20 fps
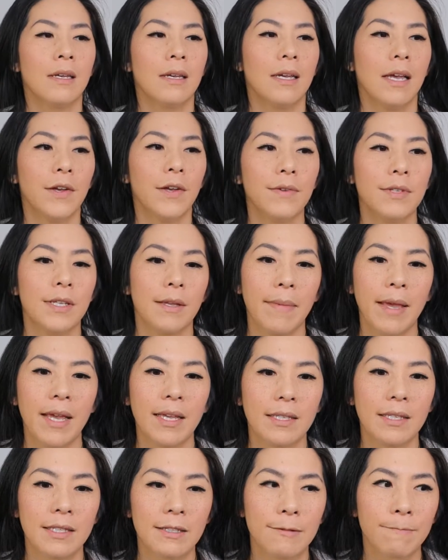a
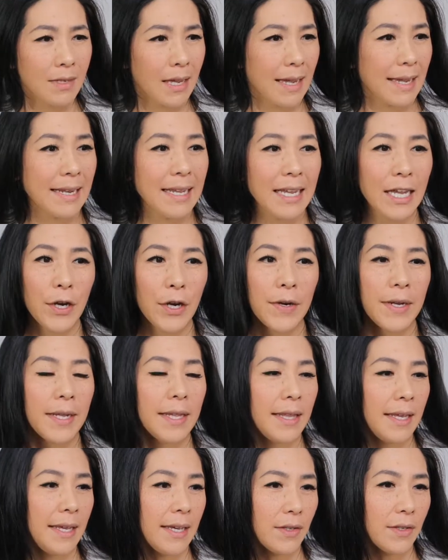mess. I didn't hear
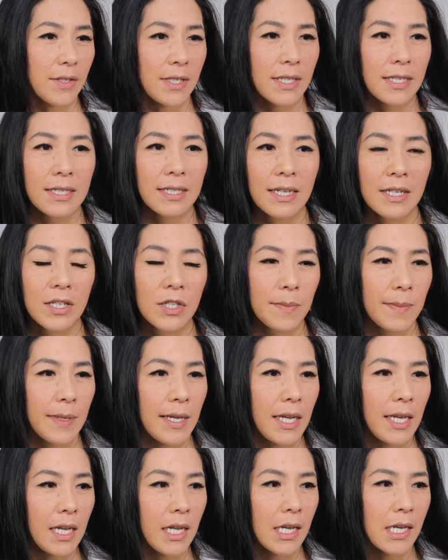anything else he said to
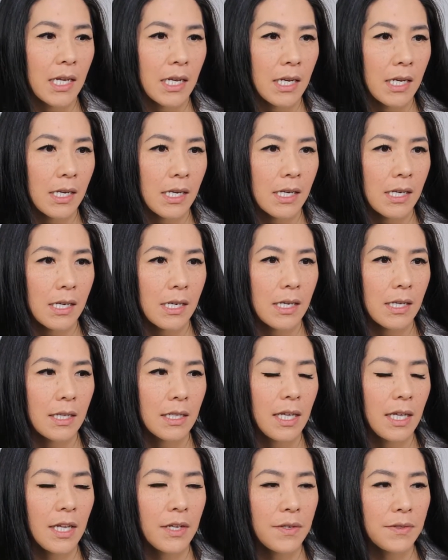me. I
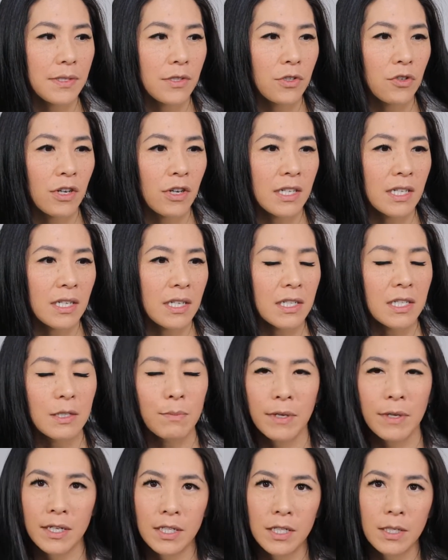think he was trying to
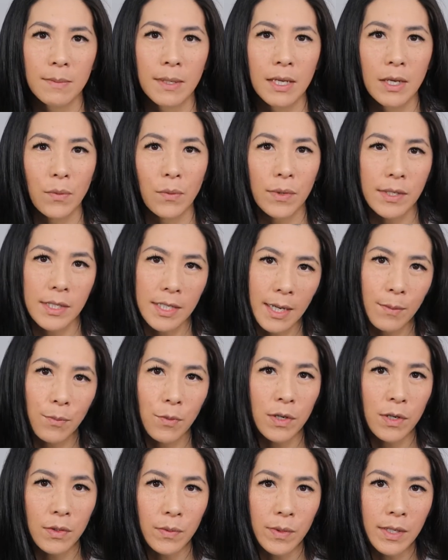explain to me what type
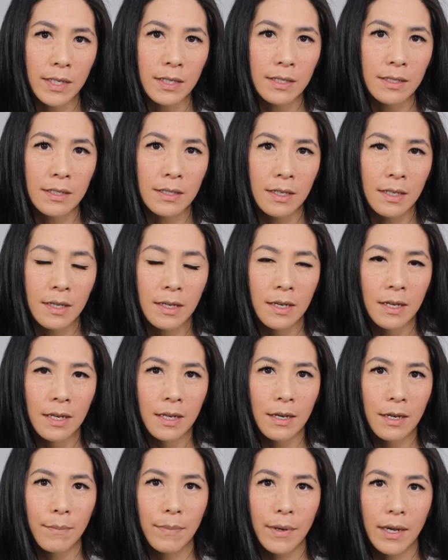1 was,
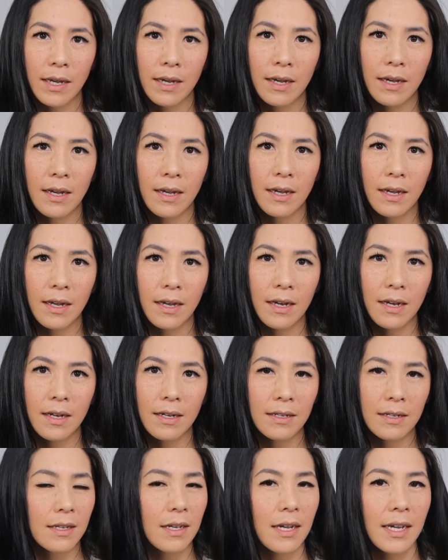but
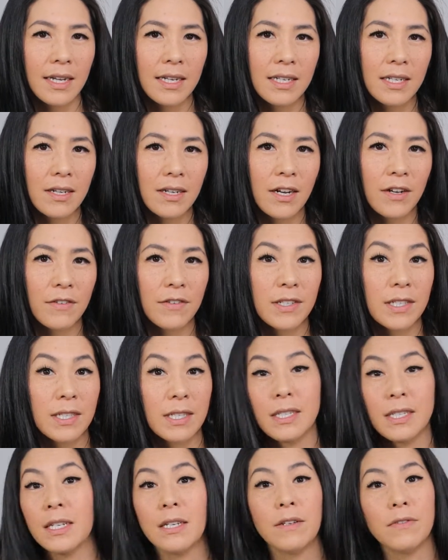I
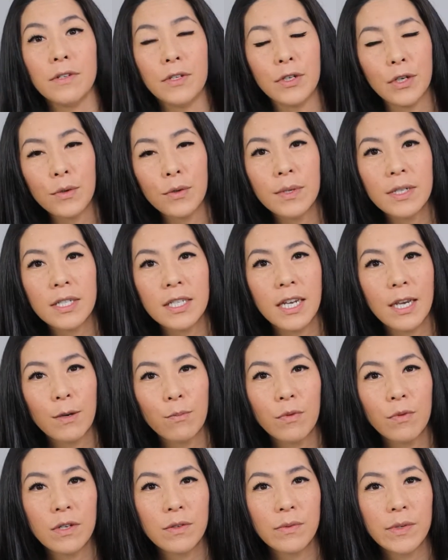obviously didn't even know what
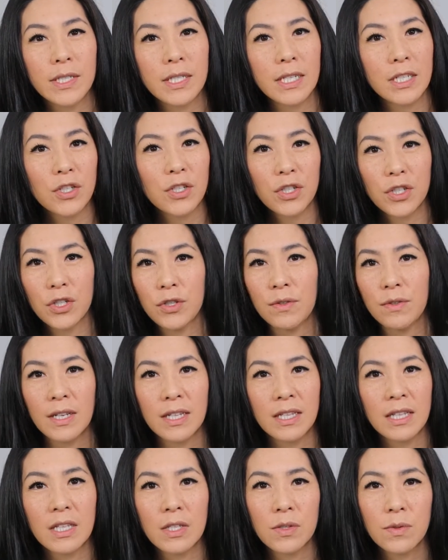type 1 was. I just knew
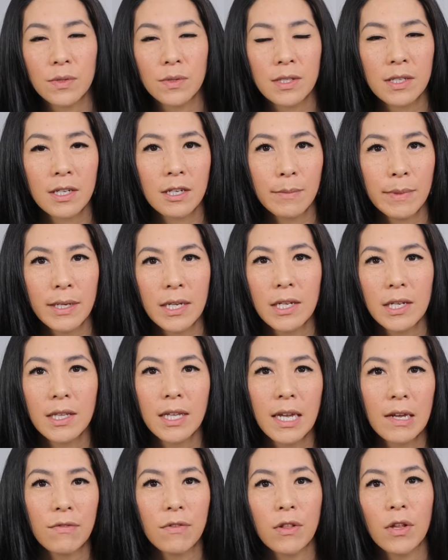that this was going to be a
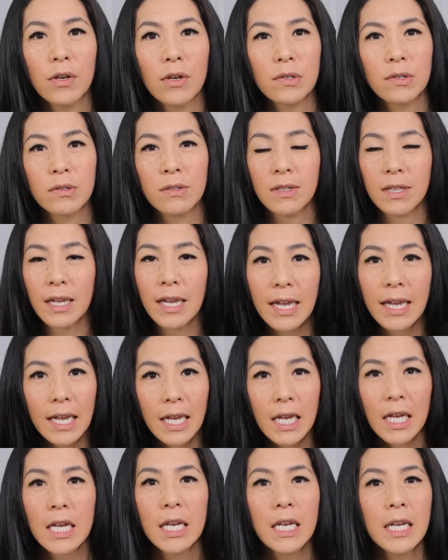lifelong
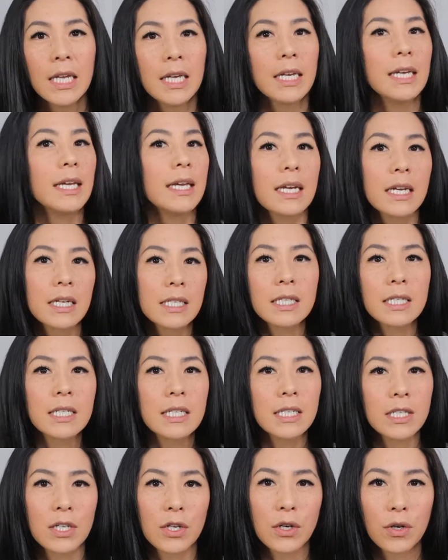thing because it
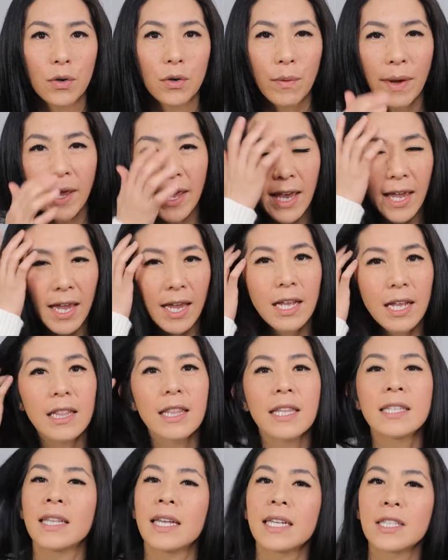doesn't go away,
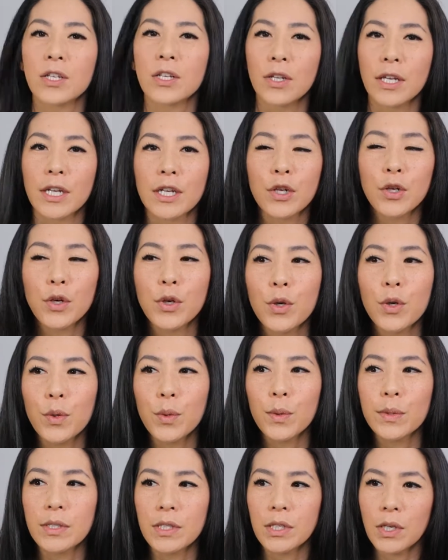and that's all I
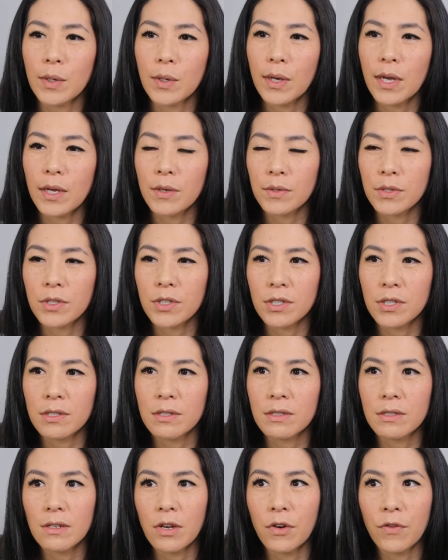knew. So I was
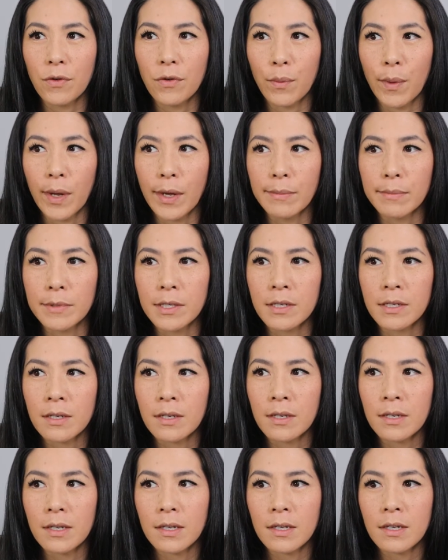just overwhelmed.
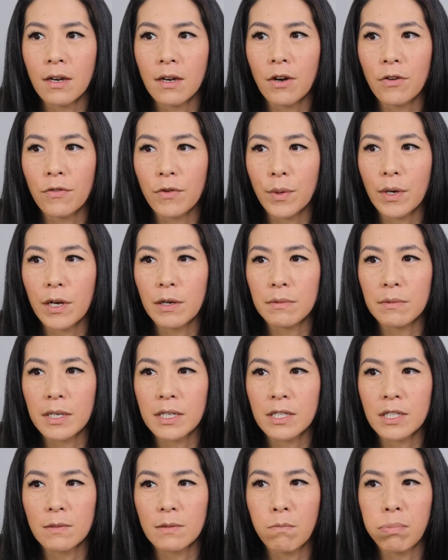I
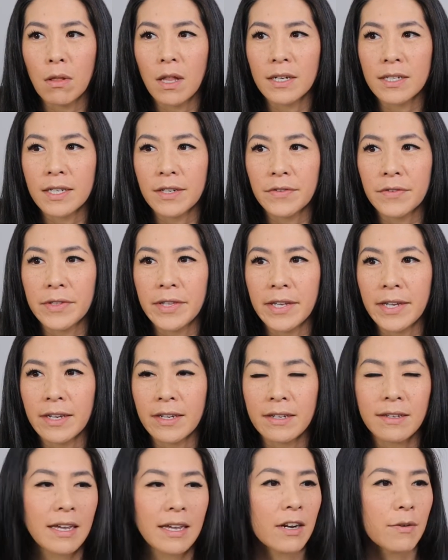just blocked
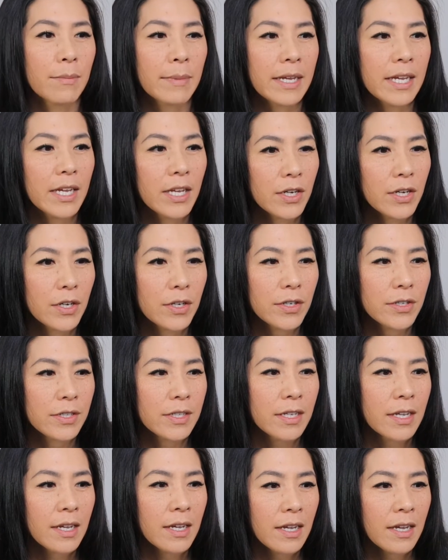everything out of my
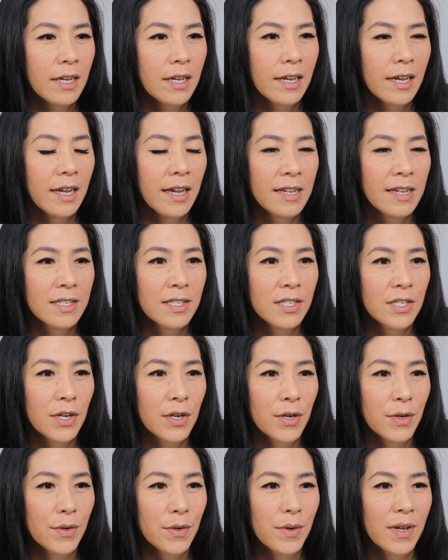ears. And
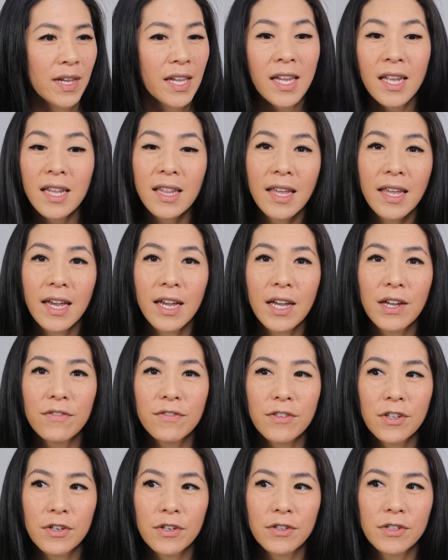so he
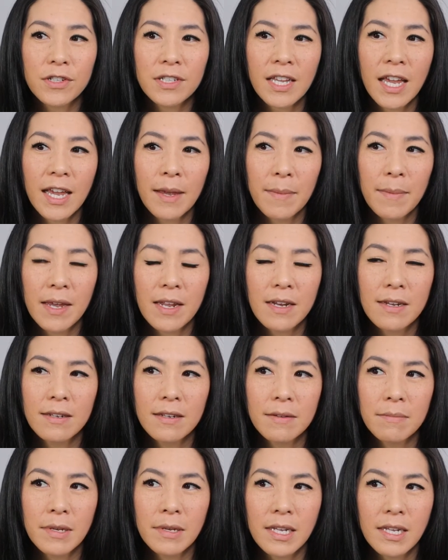left. The nurse came in
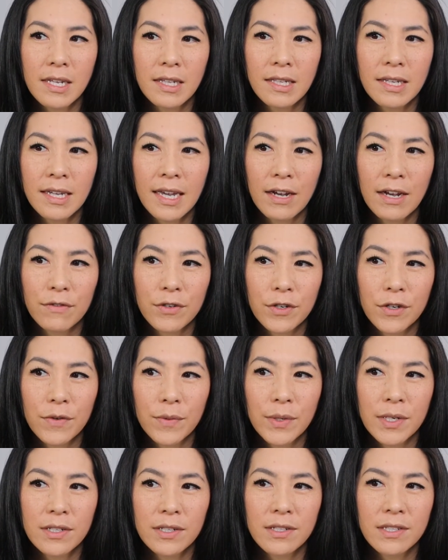immediately
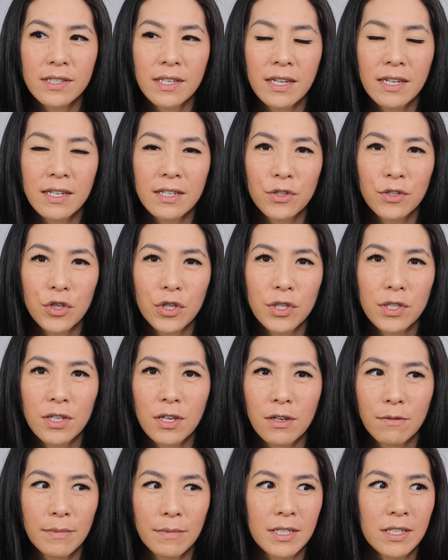afterwards, and she
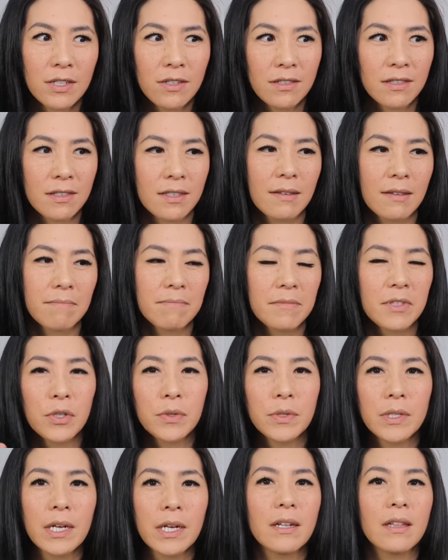saw me just
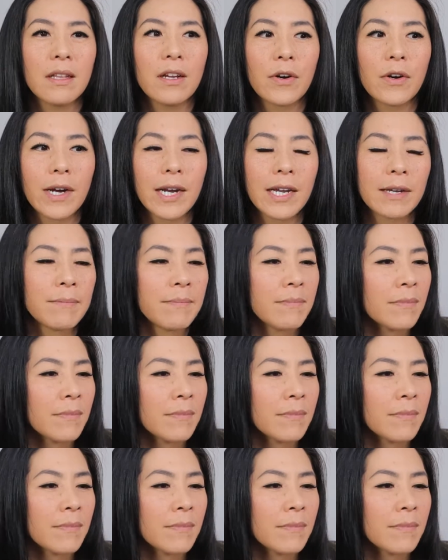doing the ugly cry.